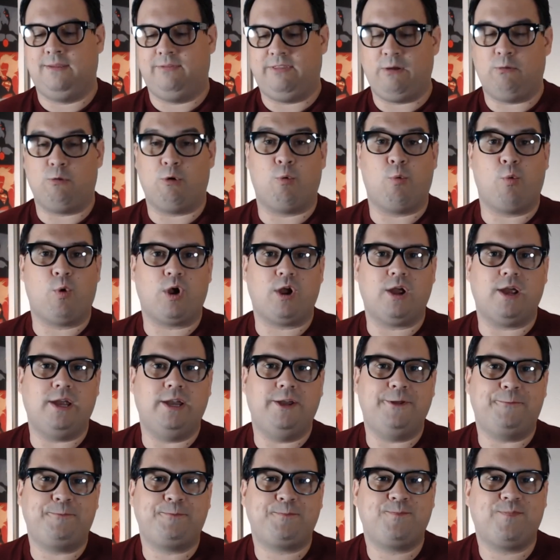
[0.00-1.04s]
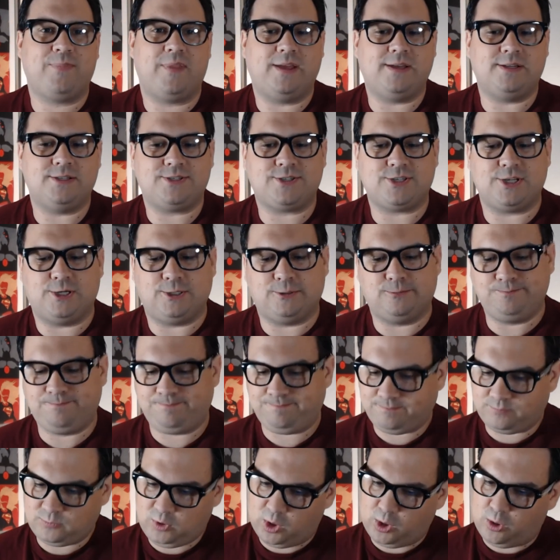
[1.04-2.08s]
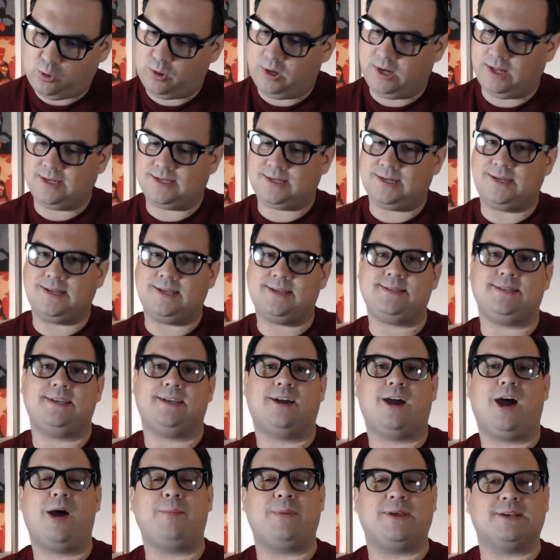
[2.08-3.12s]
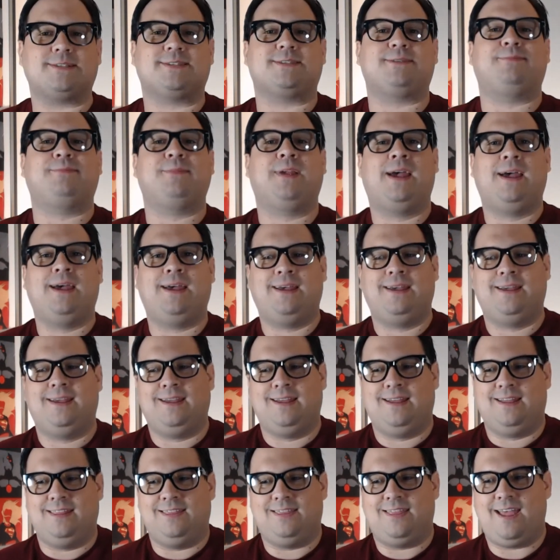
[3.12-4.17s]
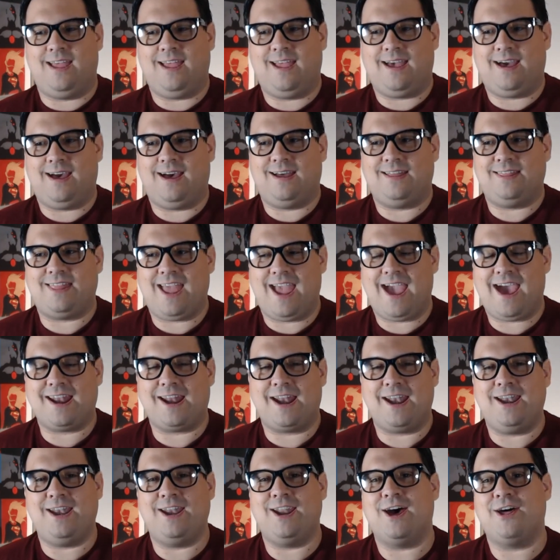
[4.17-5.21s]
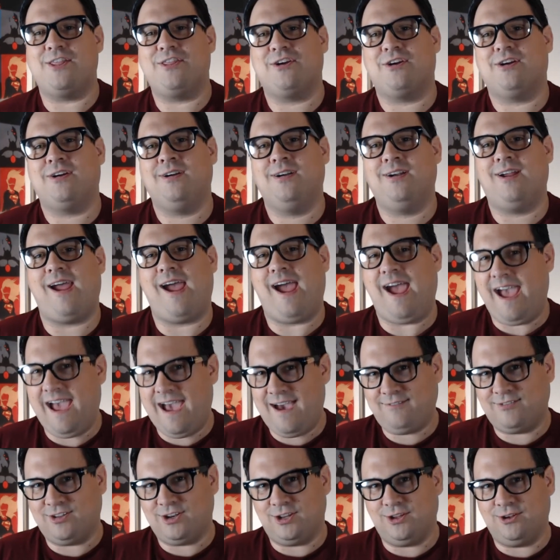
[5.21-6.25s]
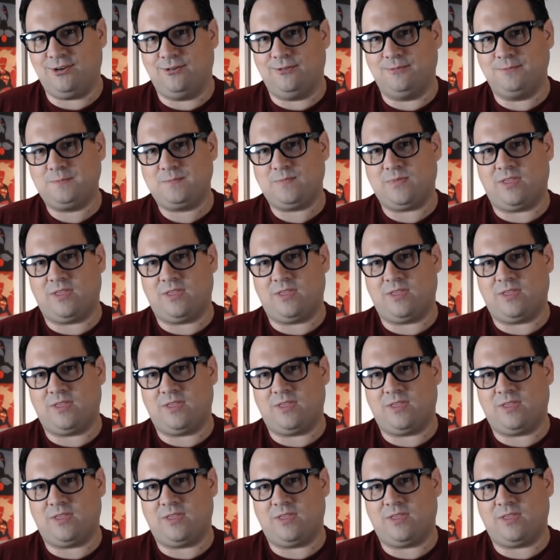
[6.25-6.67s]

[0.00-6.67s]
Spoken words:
They were worried, and so according to DC Comics, they had another avenue.